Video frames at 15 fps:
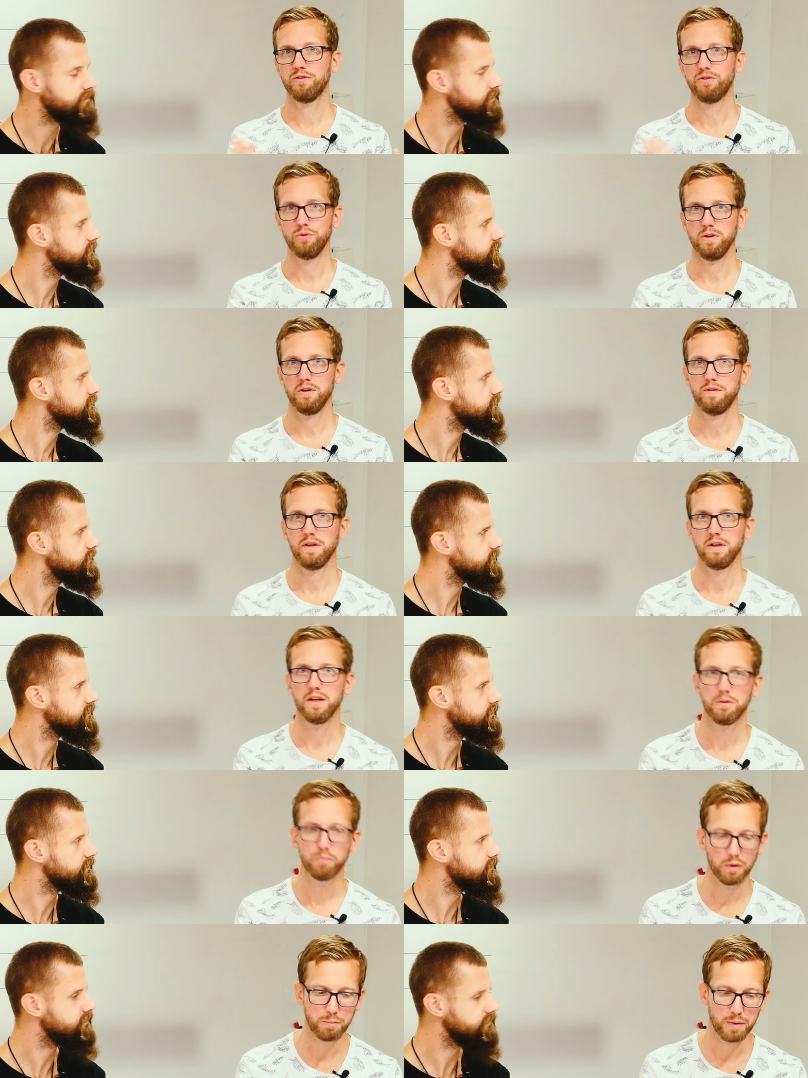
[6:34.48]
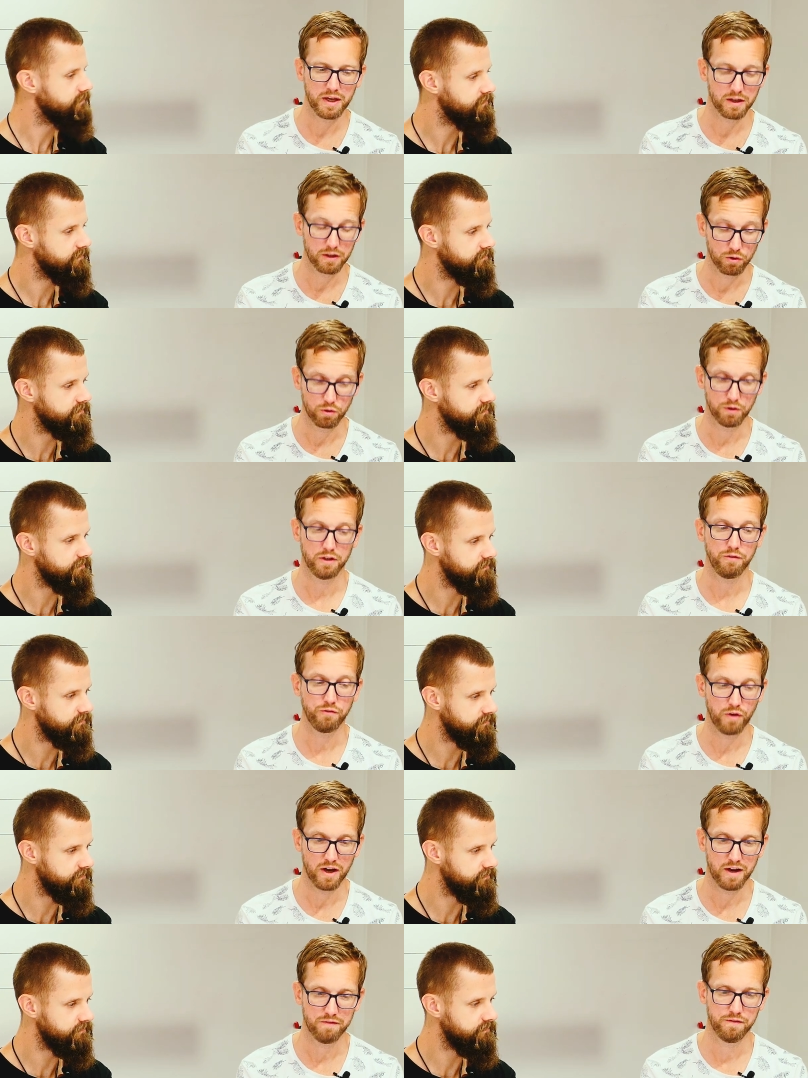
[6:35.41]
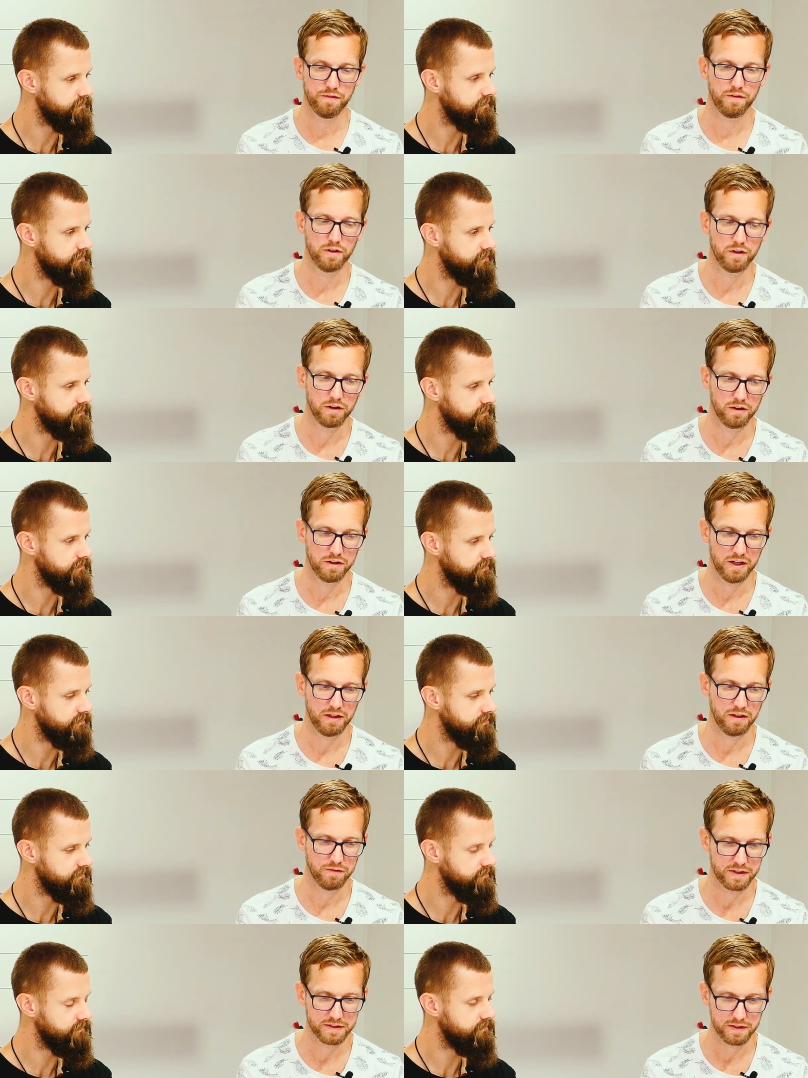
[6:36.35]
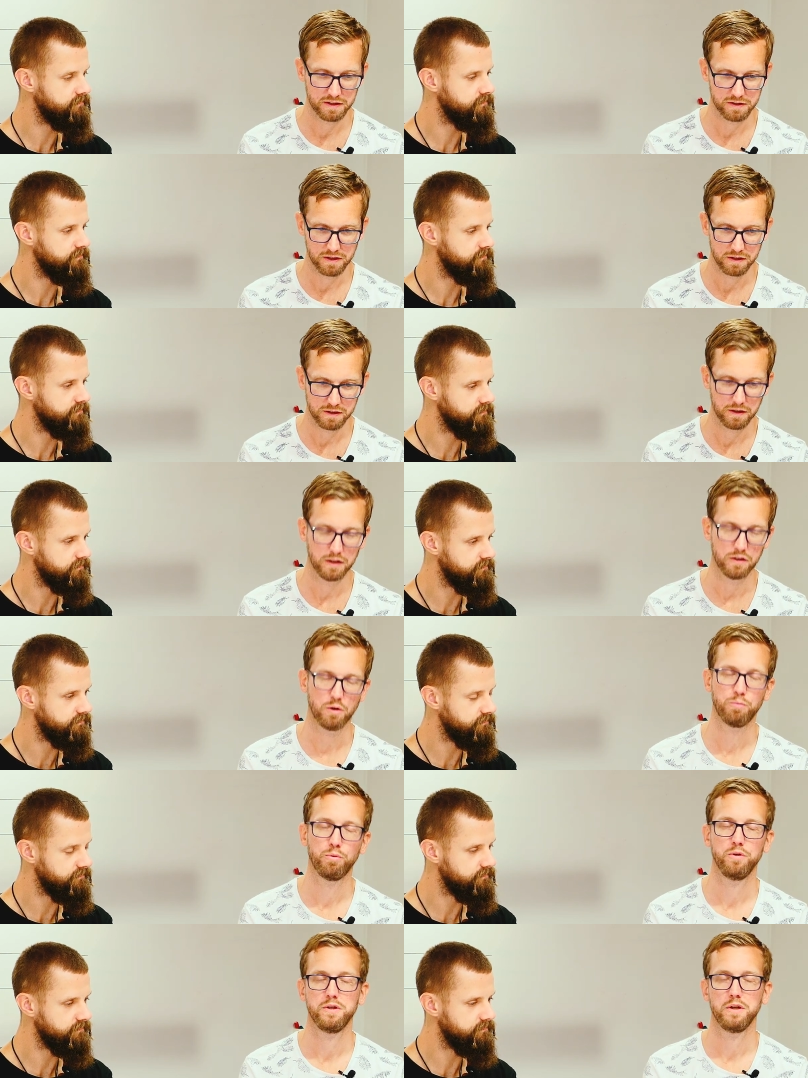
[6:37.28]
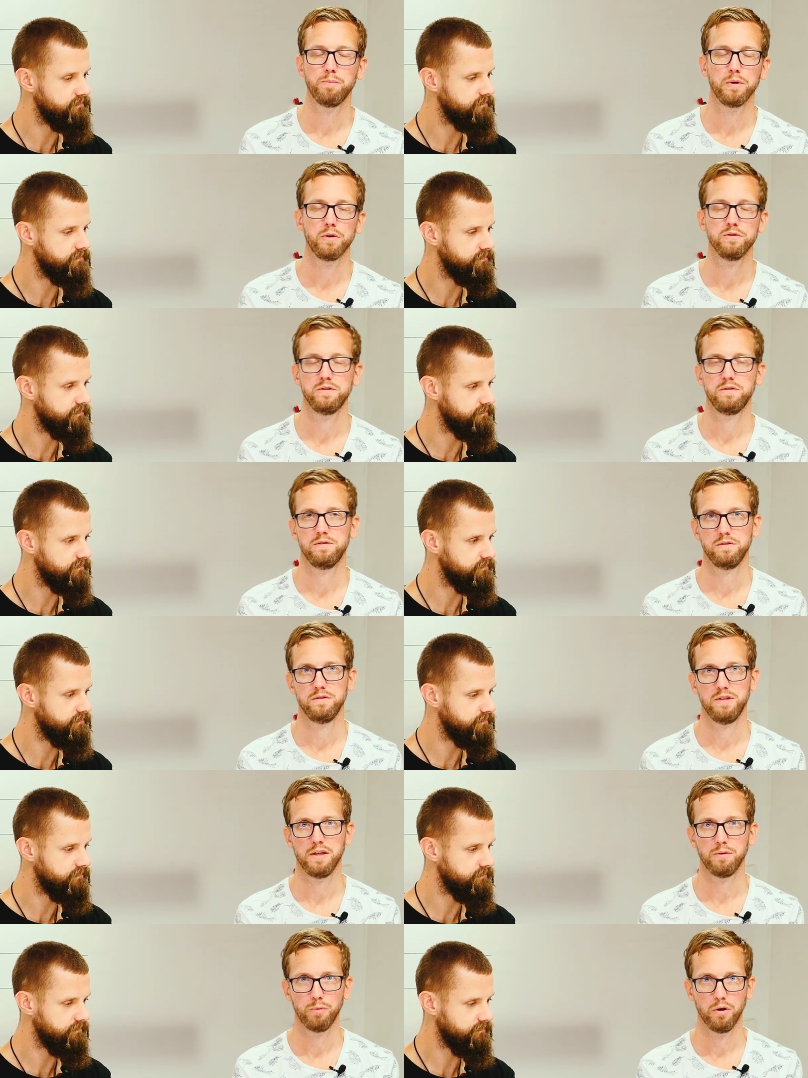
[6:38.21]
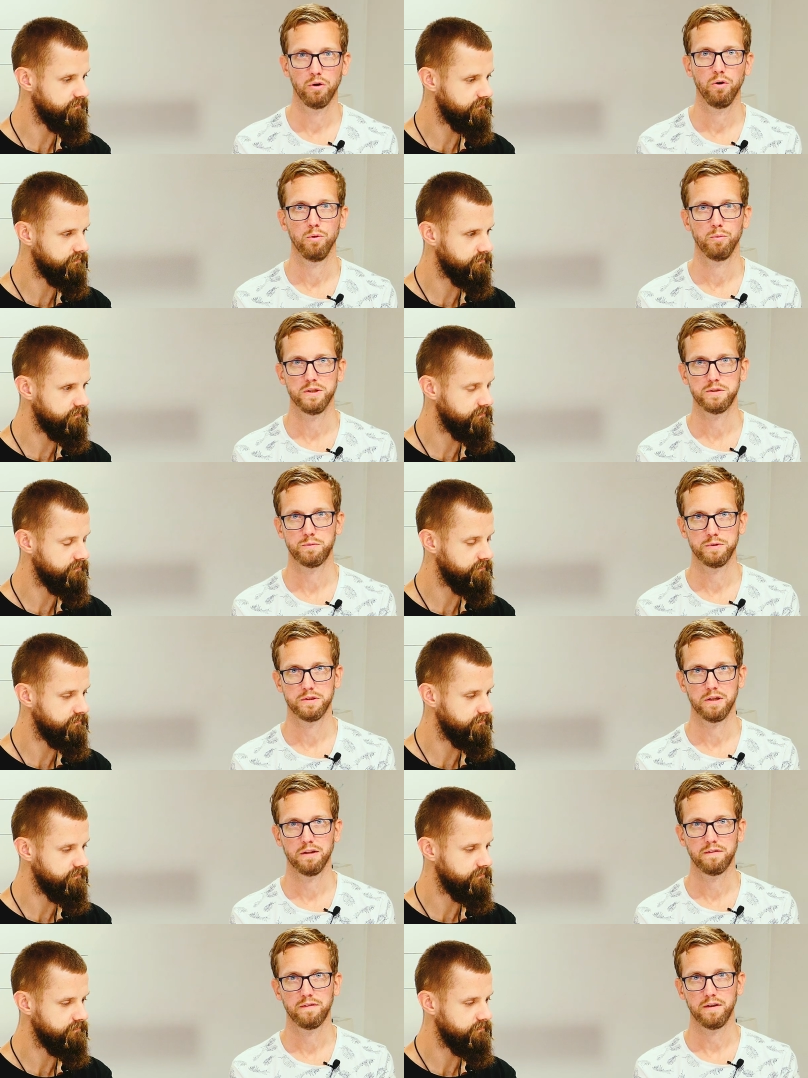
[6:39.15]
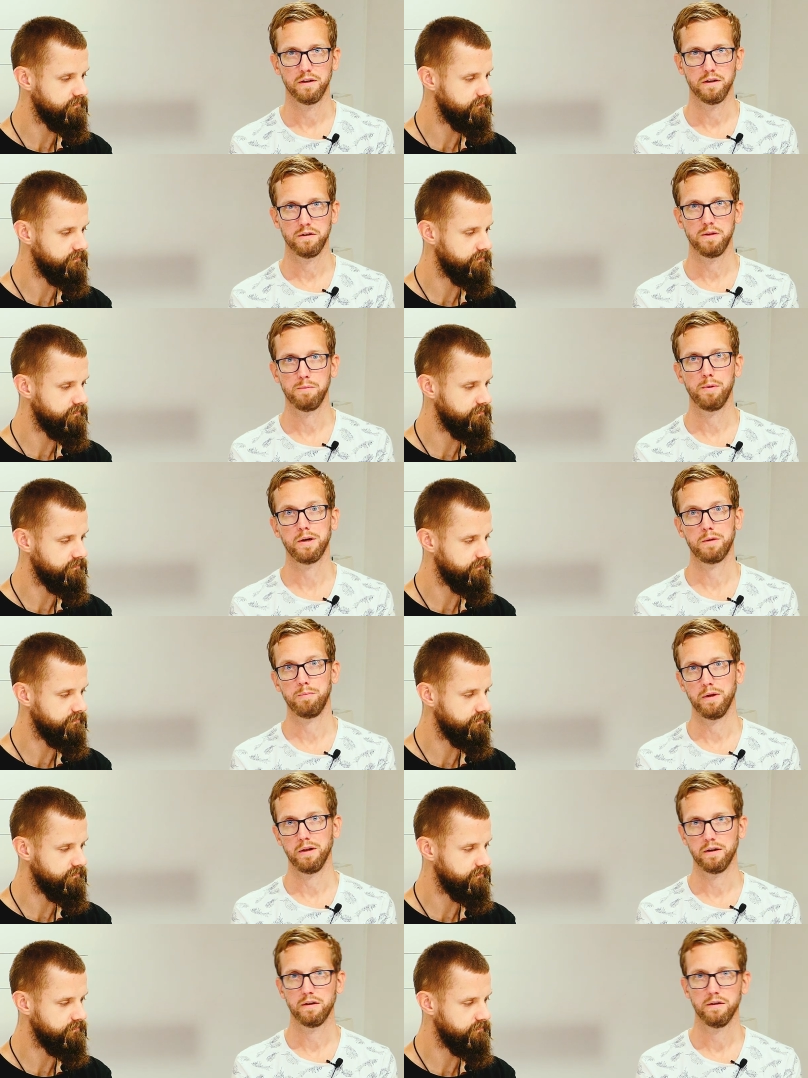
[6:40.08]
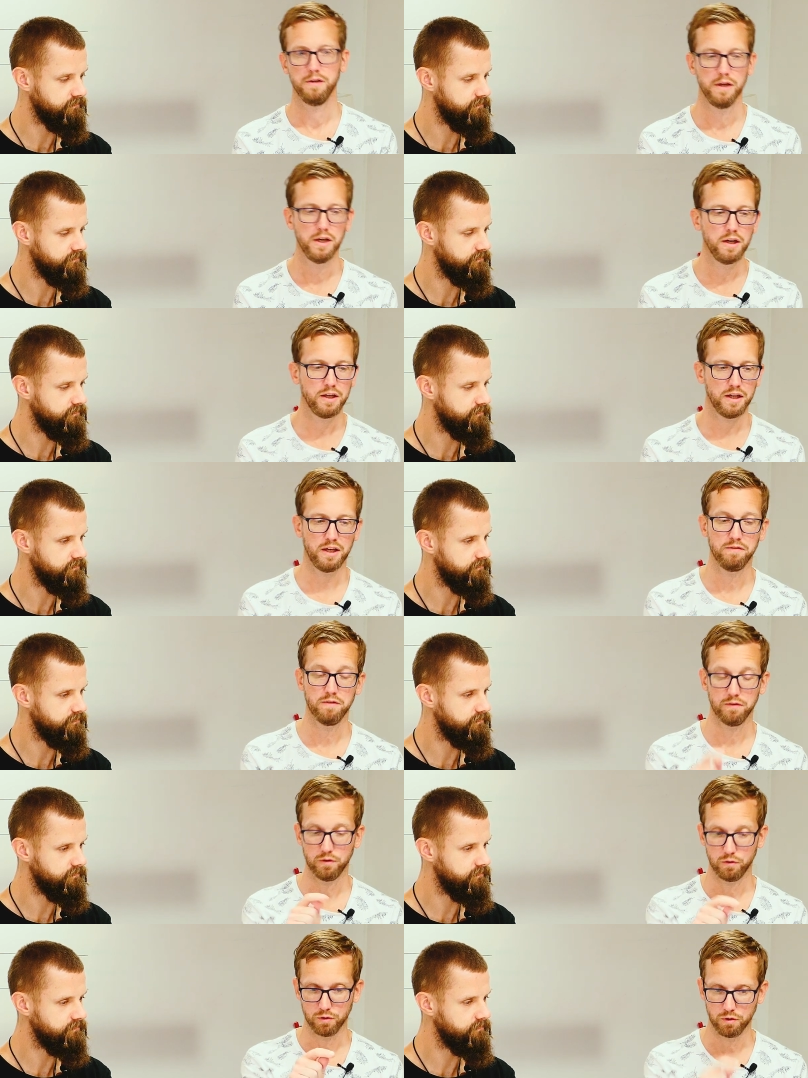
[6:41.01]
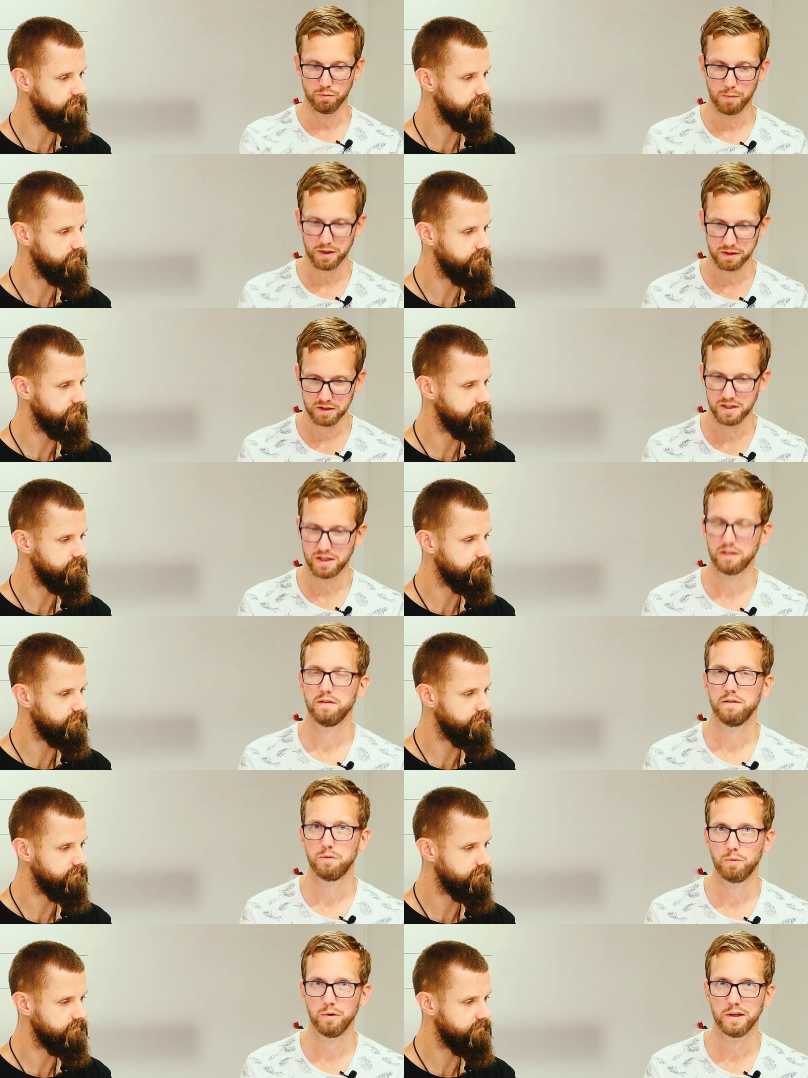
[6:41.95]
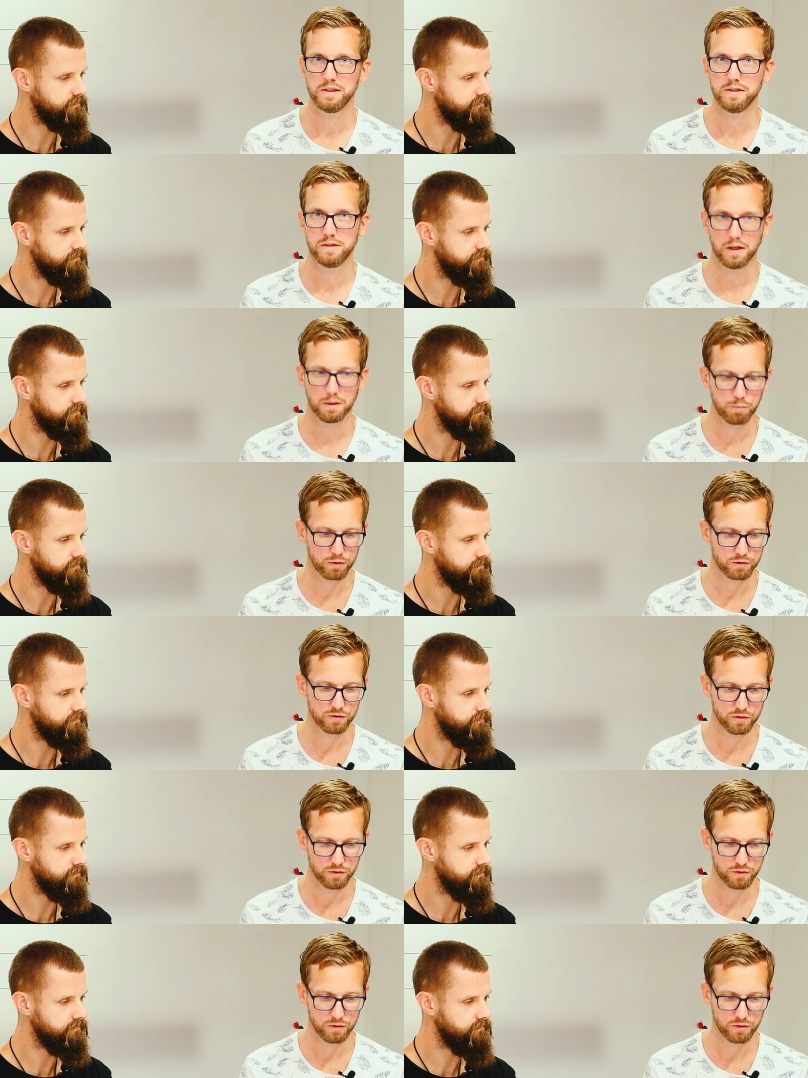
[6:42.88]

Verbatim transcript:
Speaker 1: not do anything. It will be ignored if you have a uh, native extension in your project because that will always result in a debug build, even though you might check the release checkbox.